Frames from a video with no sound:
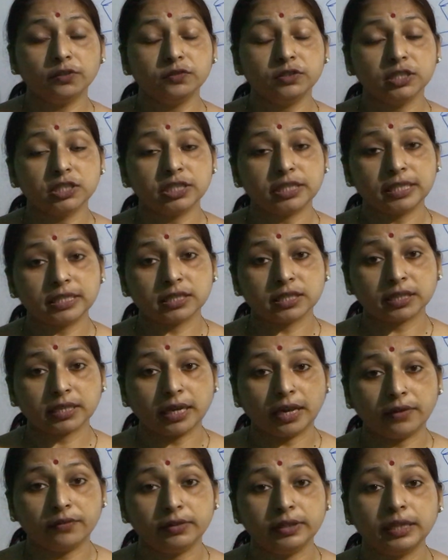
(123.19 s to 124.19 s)
of the chest
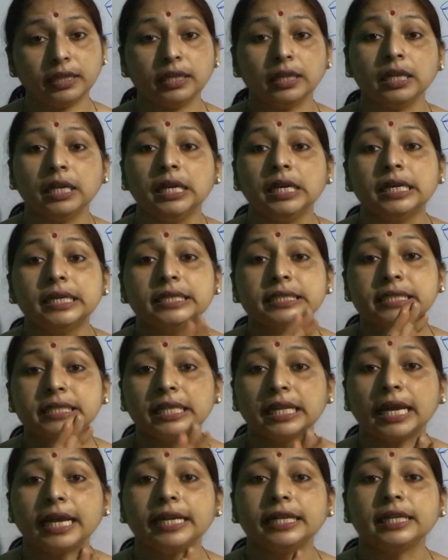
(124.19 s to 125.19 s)
cavity,
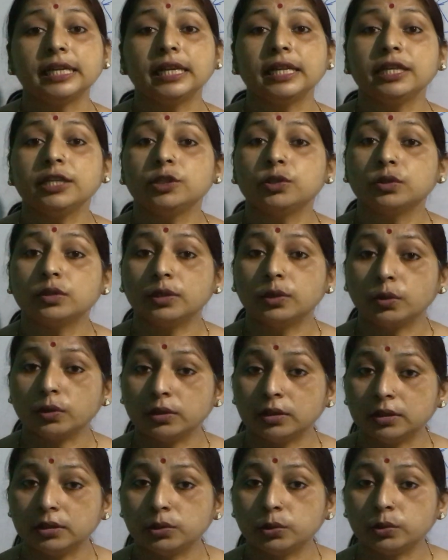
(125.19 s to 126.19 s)
slightly
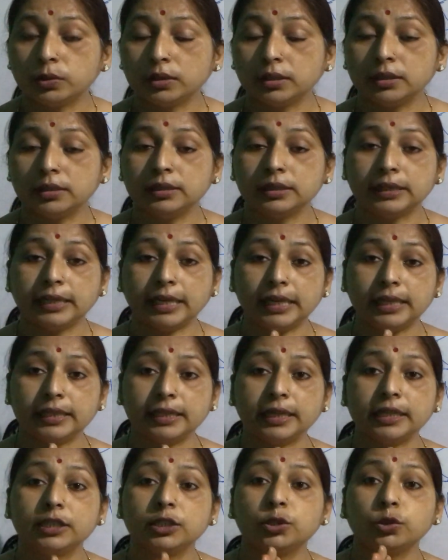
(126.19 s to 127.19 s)

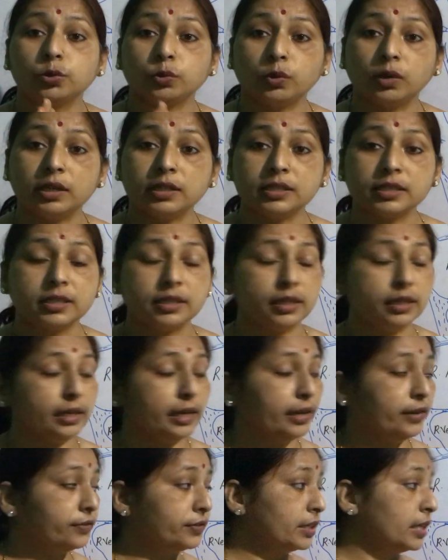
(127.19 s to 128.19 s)
tilted towards the
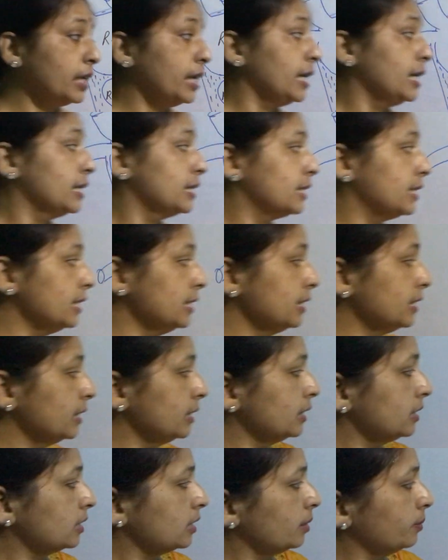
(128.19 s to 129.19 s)
left. Since
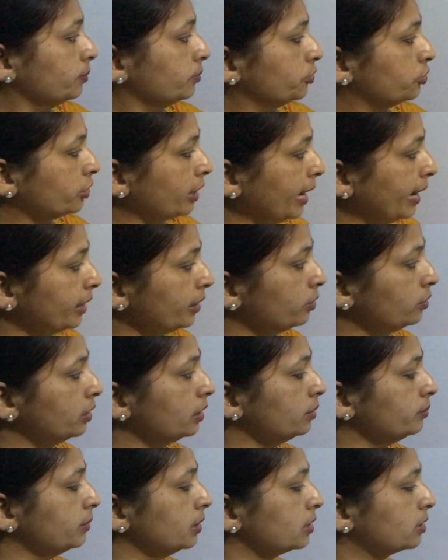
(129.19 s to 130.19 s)
it is a
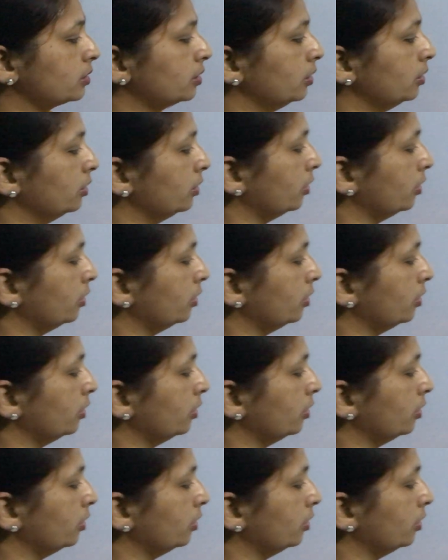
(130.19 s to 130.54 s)
triangular muscular